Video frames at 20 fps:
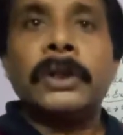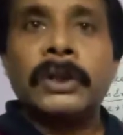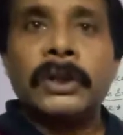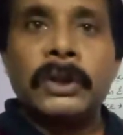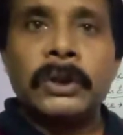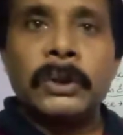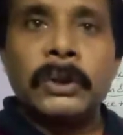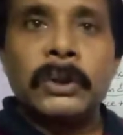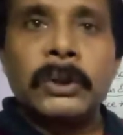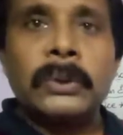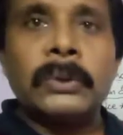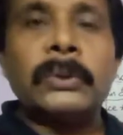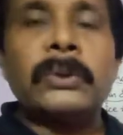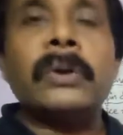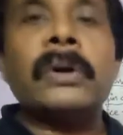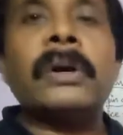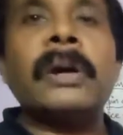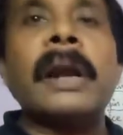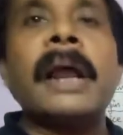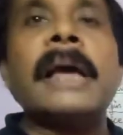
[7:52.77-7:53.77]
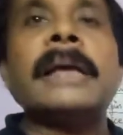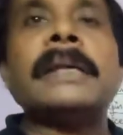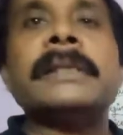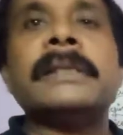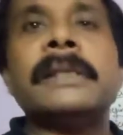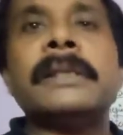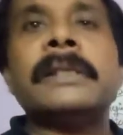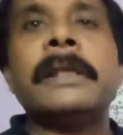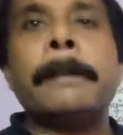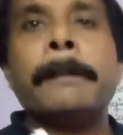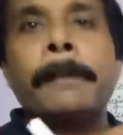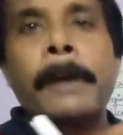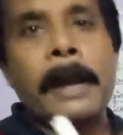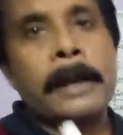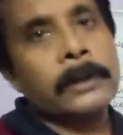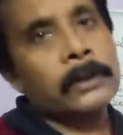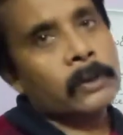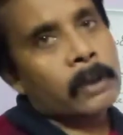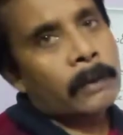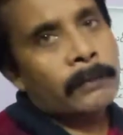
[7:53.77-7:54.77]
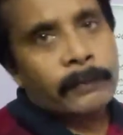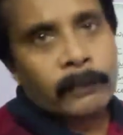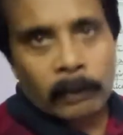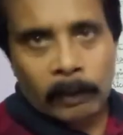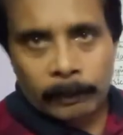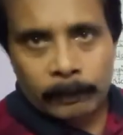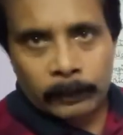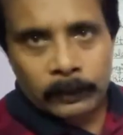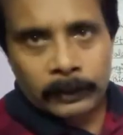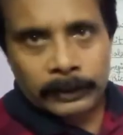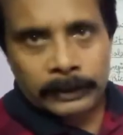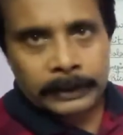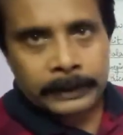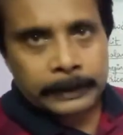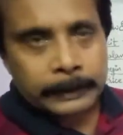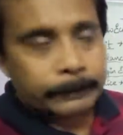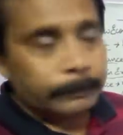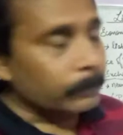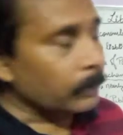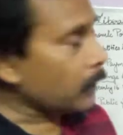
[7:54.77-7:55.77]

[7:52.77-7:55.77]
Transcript: due to rise in the price of commodity.